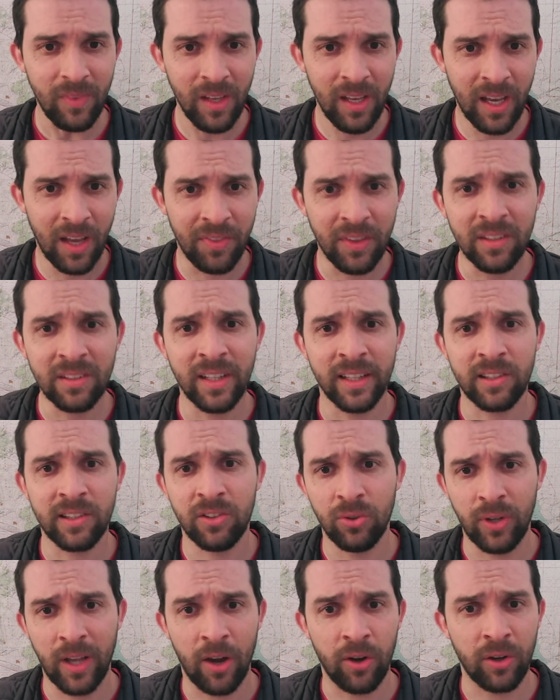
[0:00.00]
And this lets
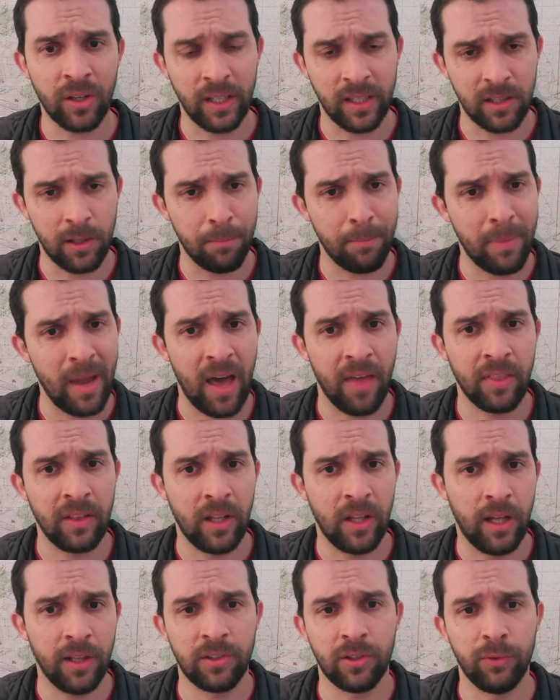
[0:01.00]
you calculate the path loss.